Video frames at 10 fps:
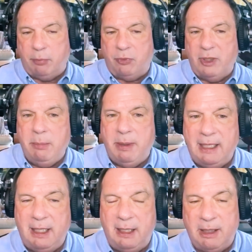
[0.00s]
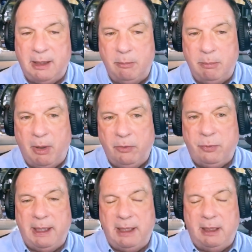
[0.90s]
pre-pandemic than
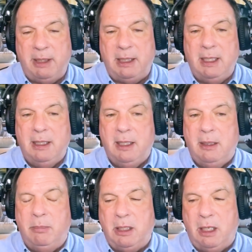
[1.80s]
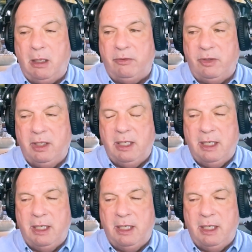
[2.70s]
post-pandemic because